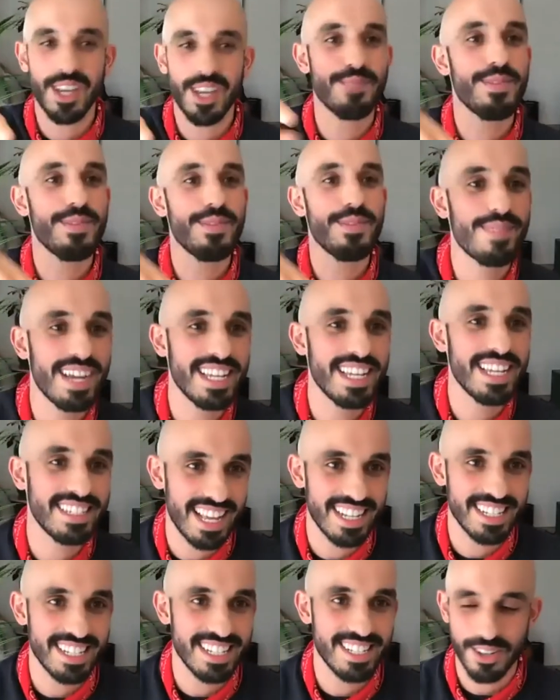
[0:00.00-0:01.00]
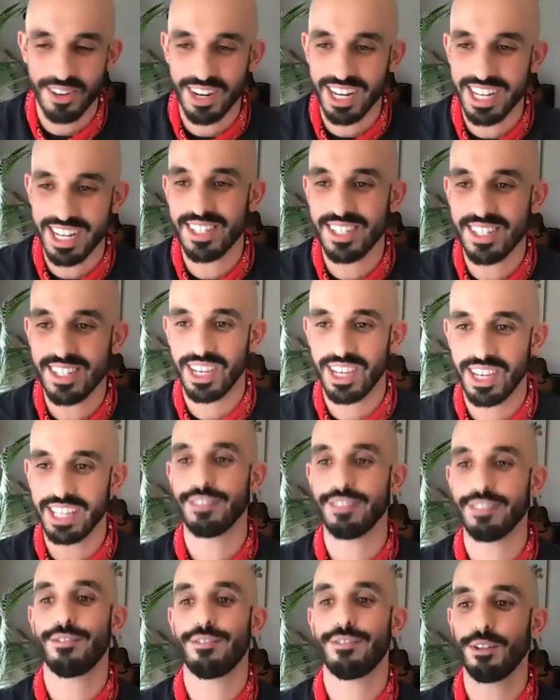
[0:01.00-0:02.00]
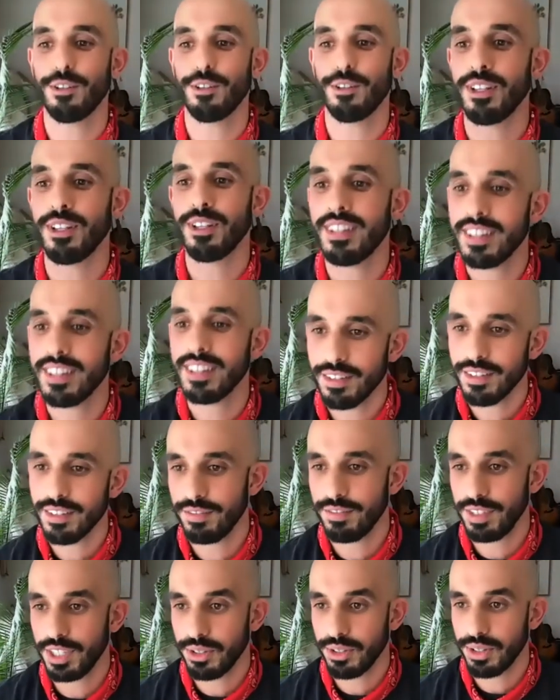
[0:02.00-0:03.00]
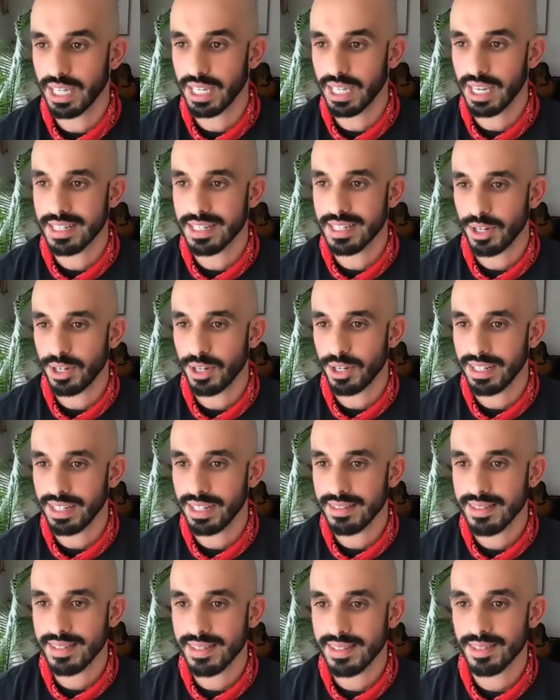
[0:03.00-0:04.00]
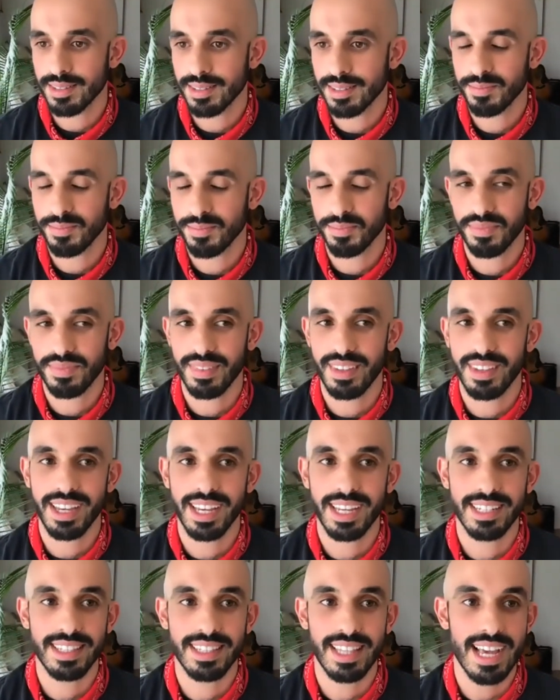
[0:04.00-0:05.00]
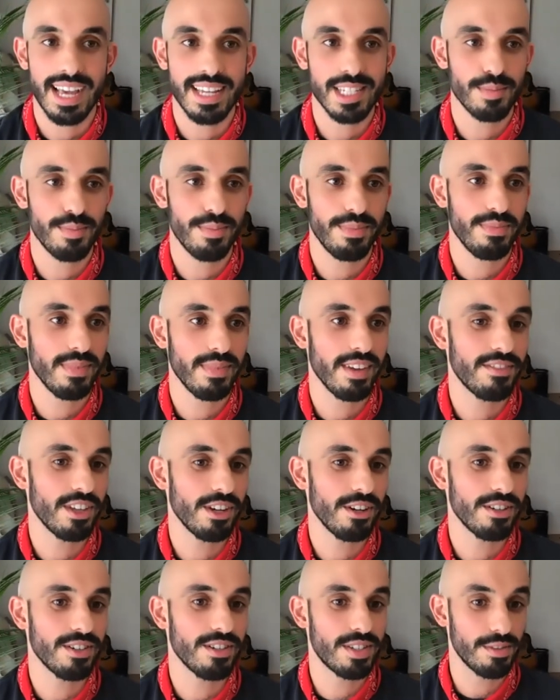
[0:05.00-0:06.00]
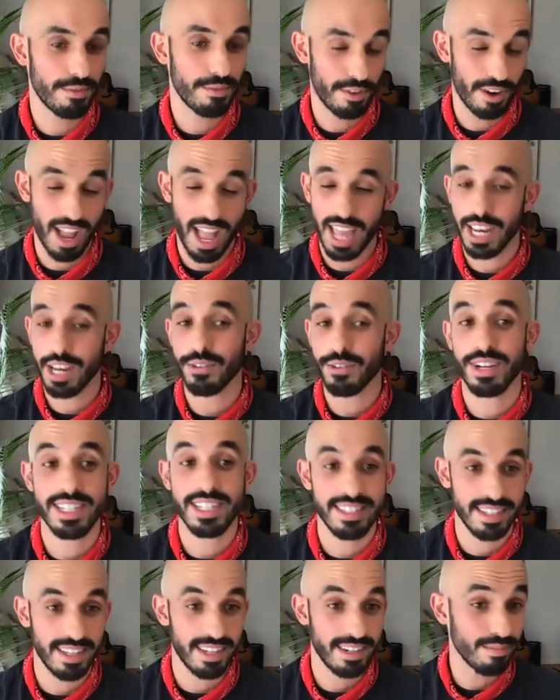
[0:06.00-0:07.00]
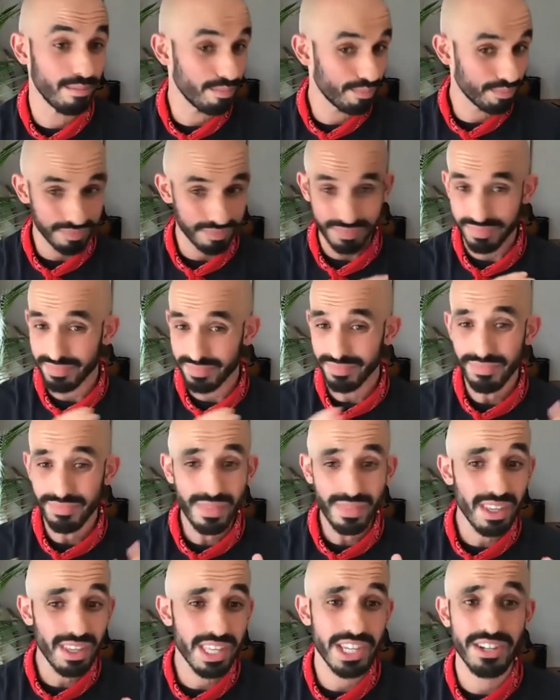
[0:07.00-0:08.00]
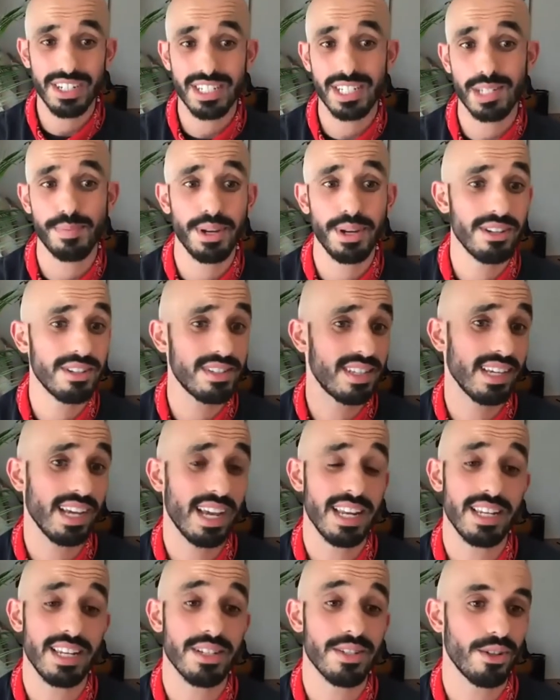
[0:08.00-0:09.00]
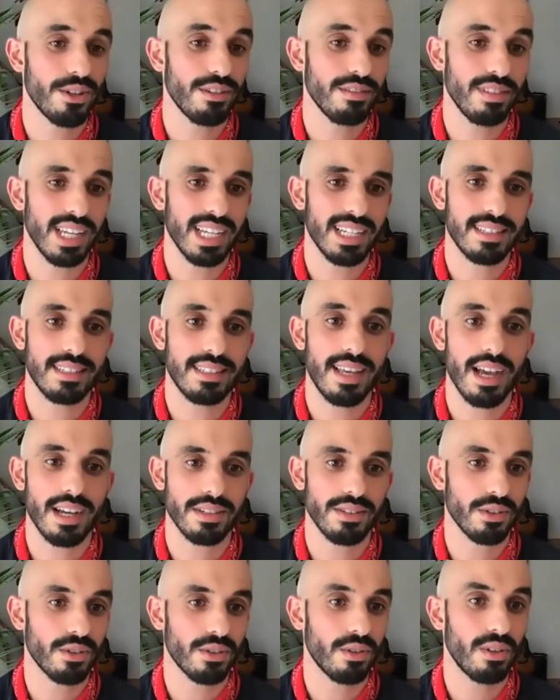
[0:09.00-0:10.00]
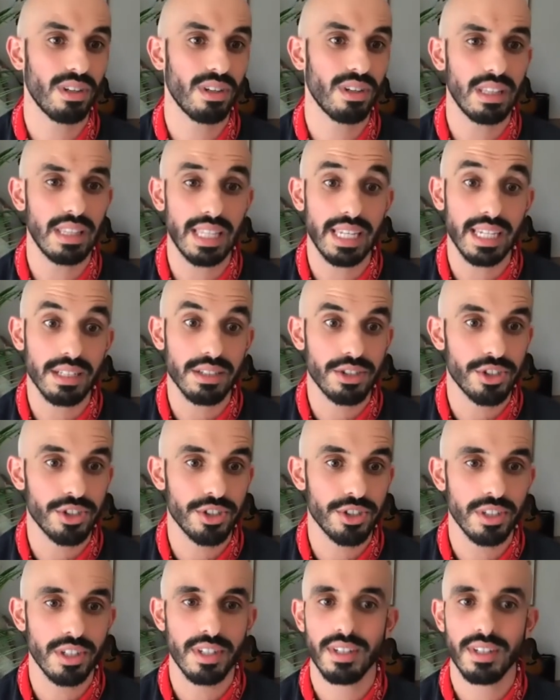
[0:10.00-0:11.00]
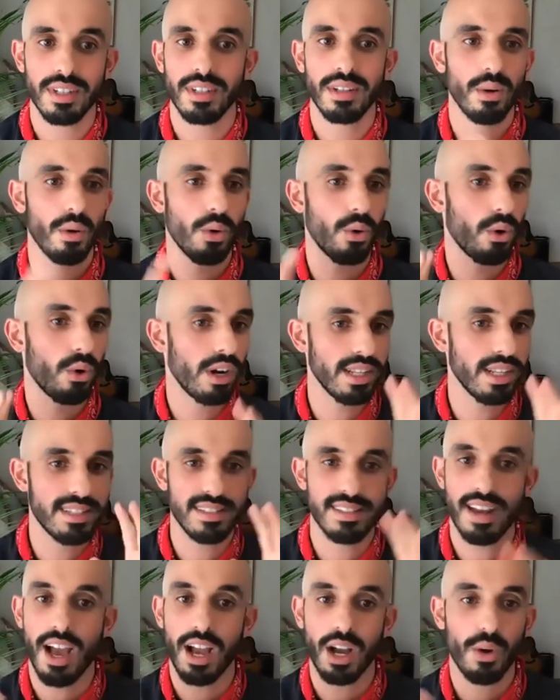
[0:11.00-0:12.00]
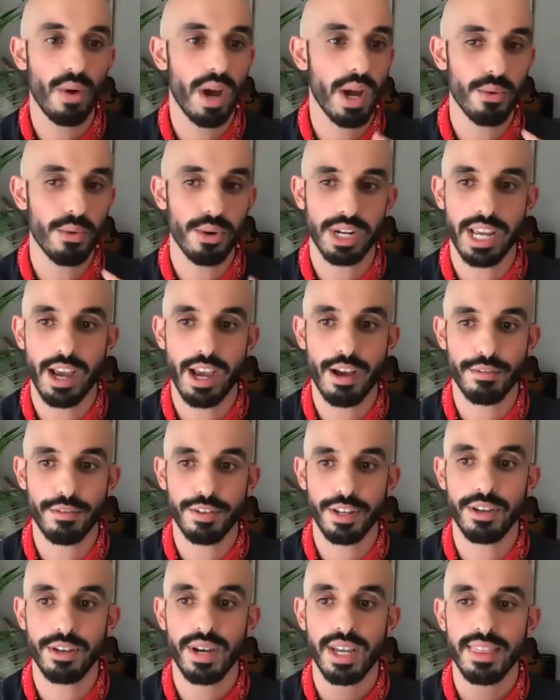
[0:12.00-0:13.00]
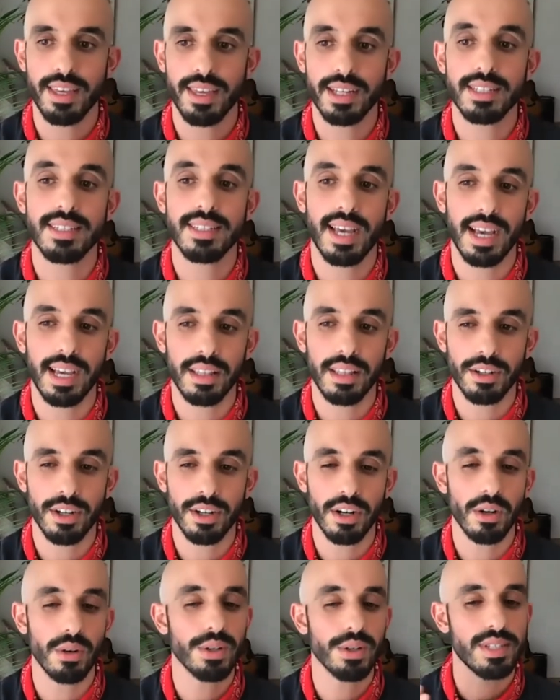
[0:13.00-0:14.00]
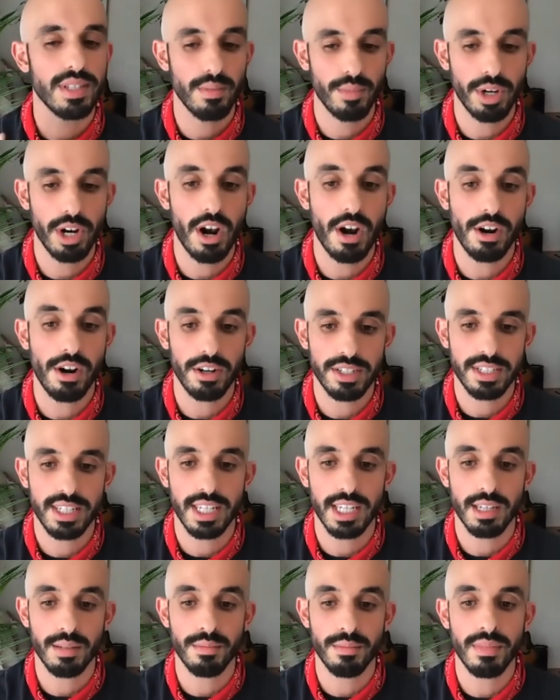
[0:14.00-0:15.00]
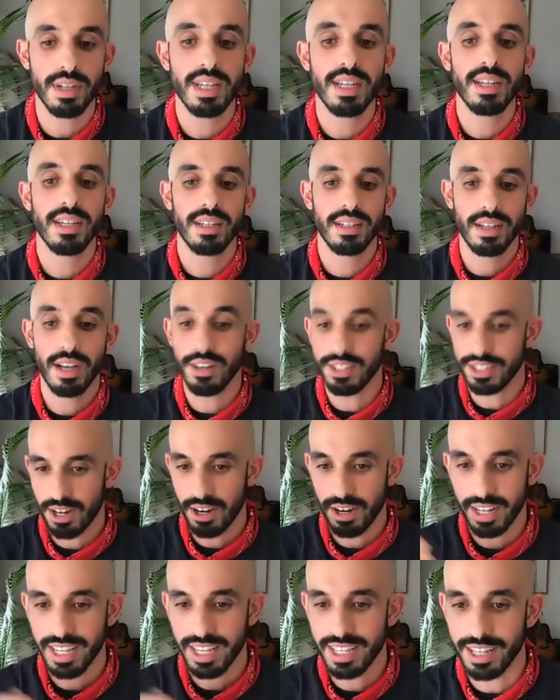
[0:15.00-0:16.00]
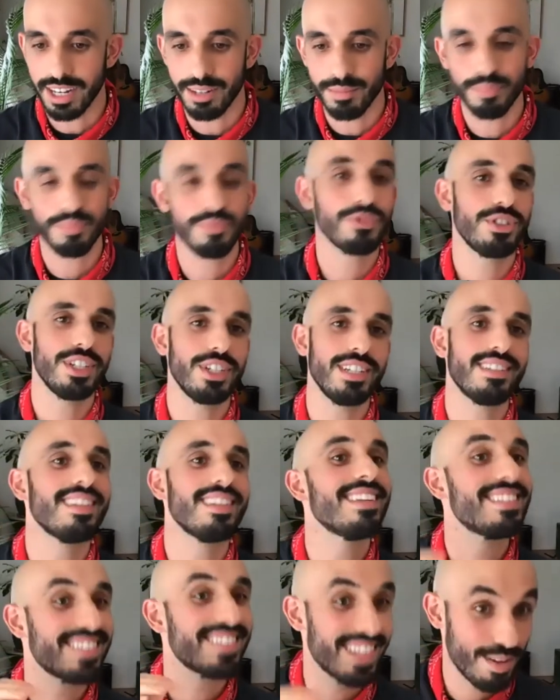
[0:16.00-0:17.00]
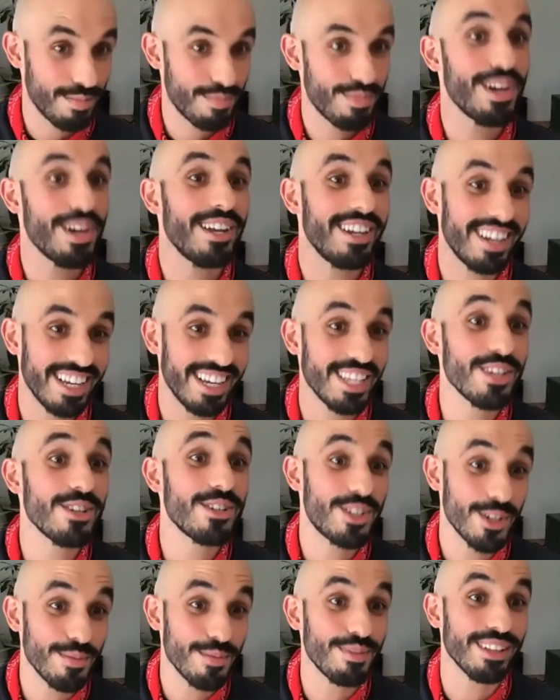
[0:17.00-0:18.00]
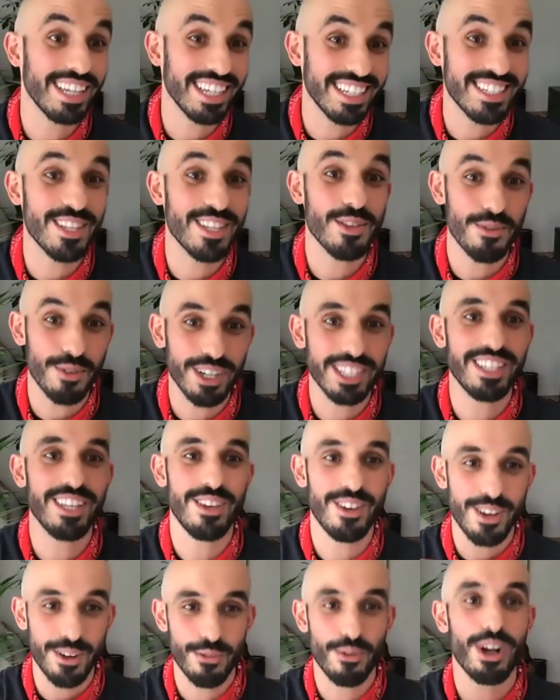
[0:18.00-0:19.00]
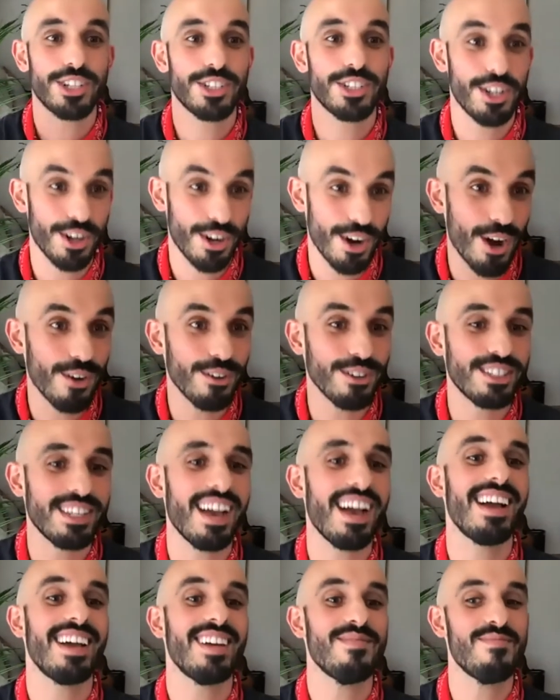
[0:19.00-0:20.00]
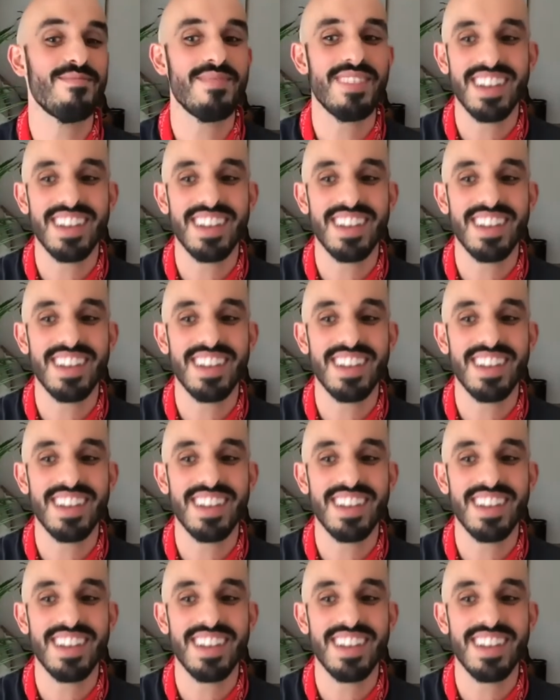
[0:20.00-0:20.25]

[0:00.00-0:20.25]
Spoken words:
minimize that screen so you get the full viewing experience. And last, if there's, for any reason, you're experiencing any sort of like technical glitch or it's not quite working out for you, I think Tyler or someone on our team, oh, it's already in there, is gonna put a YouTube link to the work that you can watch in your own time